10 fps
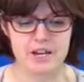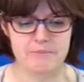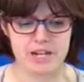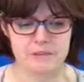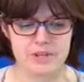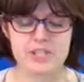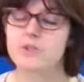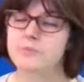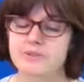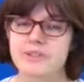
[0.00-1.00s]
Partly because it
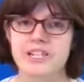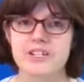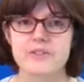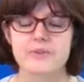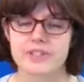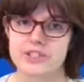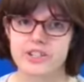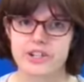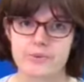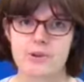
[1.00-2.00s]
would be really useful to
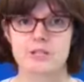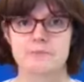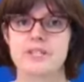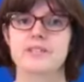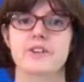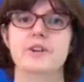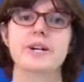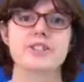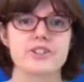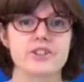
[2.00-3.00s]
know what specific
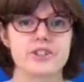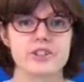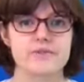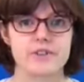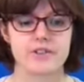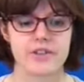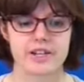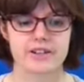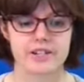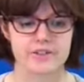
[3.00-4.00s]
questions you've got,
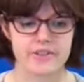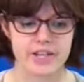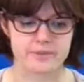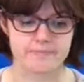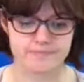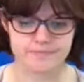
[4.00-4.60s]
that kind of thing.